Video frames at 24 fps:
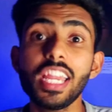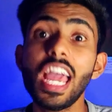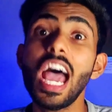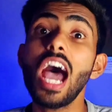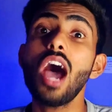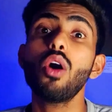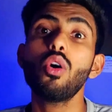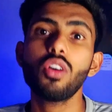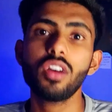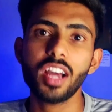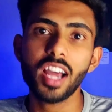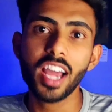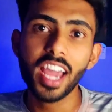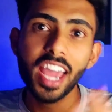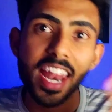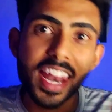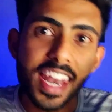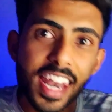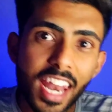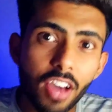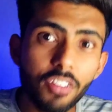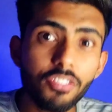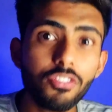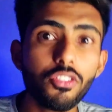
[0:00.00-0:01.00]
now
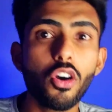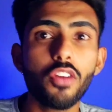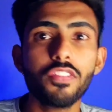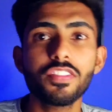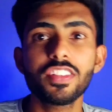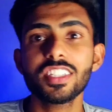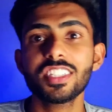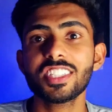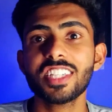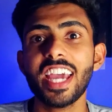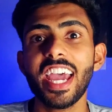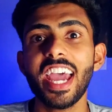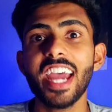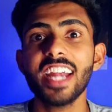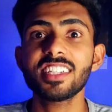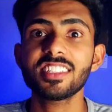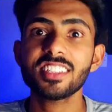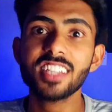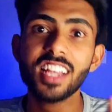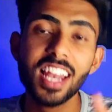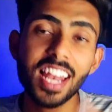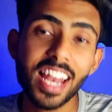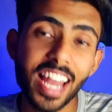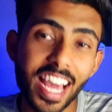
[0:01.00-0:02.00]
enough of the
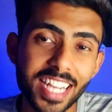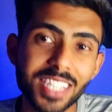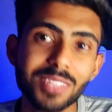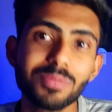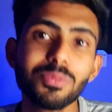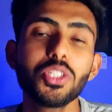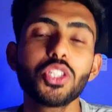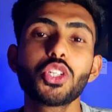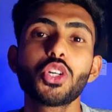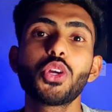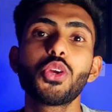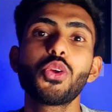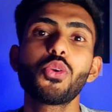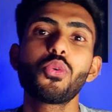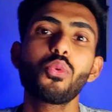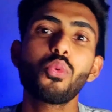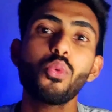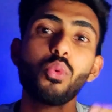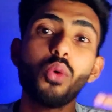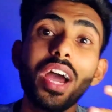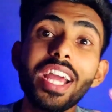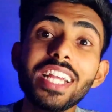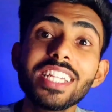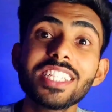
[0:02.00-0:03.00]
stats. Let me show you
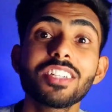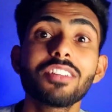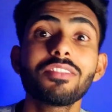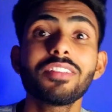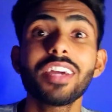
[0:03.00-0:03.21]
right